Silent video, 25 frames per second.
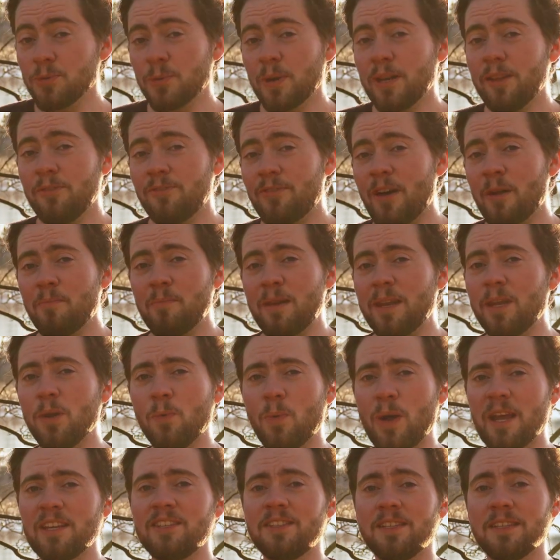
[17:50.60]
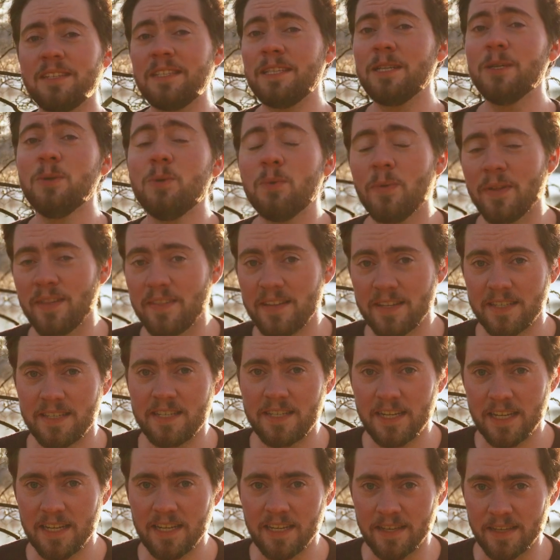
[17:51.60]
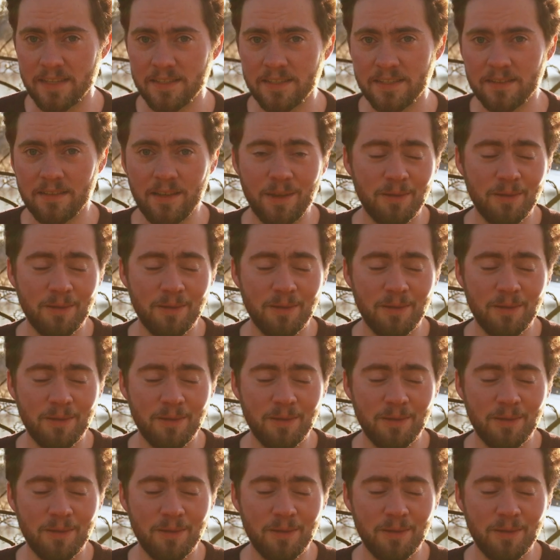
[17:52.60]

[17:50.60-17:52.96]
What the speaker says: already found many ways to deal with this stickiness,